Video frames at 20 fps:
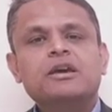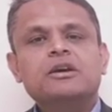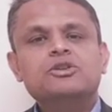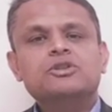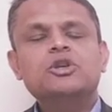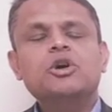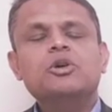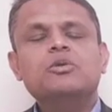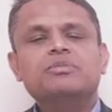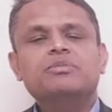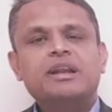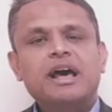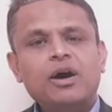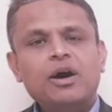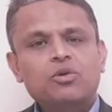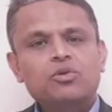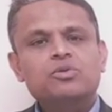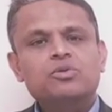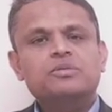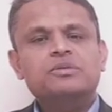So
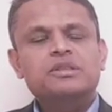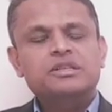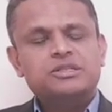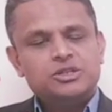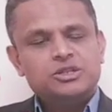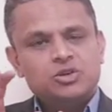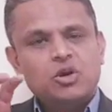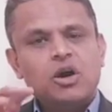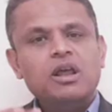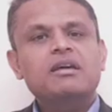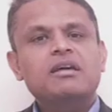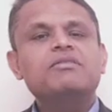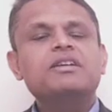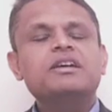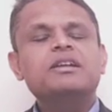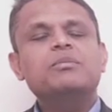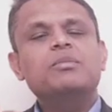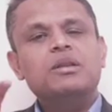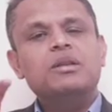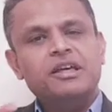now this is all
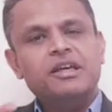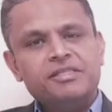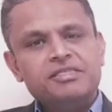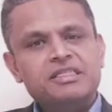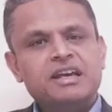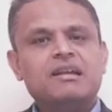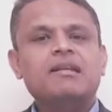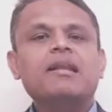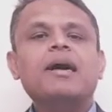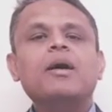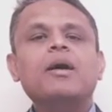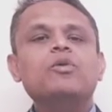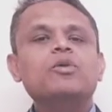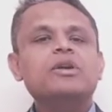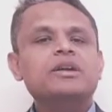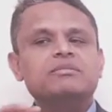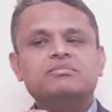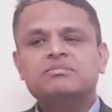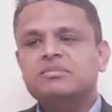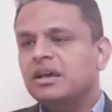available in the cloud,
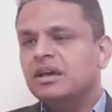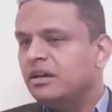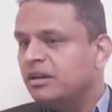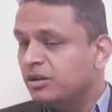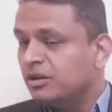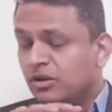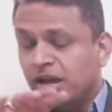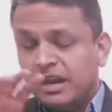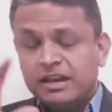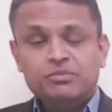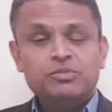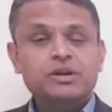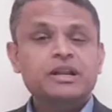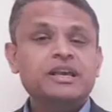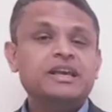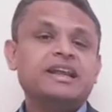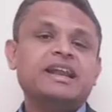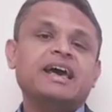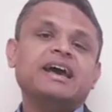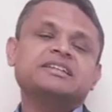and anybody
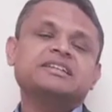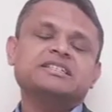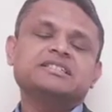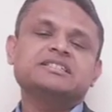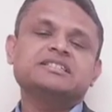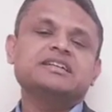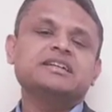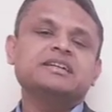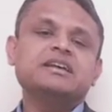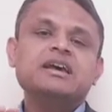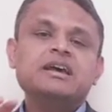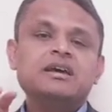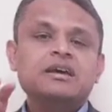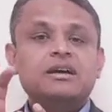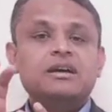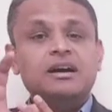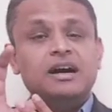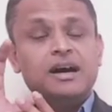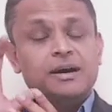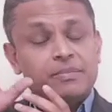can access it.
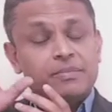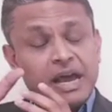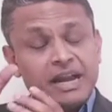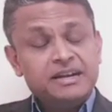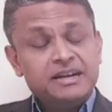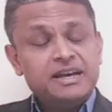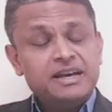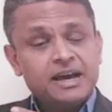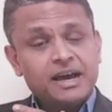And